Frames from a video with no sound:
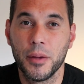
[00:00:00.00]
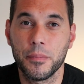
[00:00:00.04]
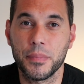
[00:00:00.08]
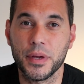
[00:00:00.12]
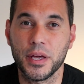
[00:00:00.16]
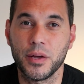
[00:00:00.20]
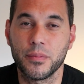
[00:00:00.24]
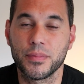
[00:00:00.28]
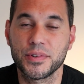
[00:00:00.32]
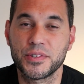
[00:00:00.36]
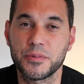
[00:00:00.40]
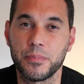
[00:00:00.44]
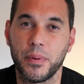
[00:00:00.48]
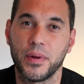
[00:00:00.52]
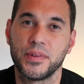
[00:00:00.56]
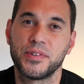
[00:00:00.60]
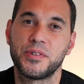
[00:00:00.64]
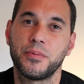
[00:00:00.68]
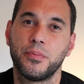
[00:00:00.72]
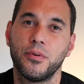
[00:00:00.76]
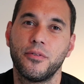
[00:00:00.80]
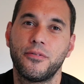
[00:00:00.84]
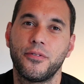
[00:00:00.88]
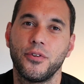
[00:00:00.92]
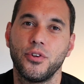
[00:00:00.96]
being
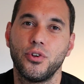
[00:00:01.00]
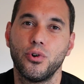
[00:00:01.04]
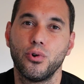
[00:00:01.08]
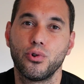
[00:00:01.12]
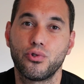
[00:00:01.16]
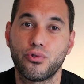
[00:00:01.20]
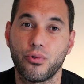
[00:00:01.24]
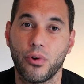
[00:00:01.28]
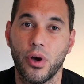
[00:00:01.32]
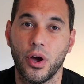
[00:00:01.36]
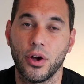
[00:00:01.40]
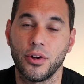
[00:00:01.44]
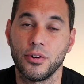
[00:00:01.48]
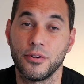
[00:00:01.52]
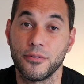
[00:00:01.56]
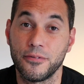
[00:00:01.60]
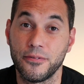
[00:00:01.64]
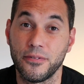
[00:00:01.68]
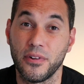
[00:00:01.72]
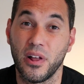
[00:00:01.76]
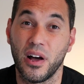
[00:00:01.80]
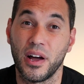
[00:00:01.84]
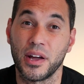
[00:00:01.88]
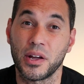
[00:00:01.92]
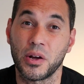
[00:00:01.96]
responsible for your drone
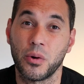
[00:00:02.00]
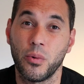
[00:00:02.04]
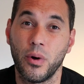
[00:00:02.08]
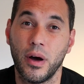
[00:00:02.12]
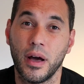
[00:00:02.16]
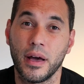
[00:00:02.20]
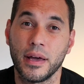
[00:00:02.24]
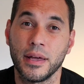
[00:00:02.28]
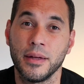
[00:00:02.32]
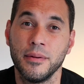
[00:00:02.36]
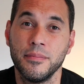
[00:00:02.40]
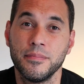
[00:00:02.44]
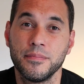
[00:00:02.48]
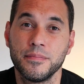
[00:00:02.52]
flying away.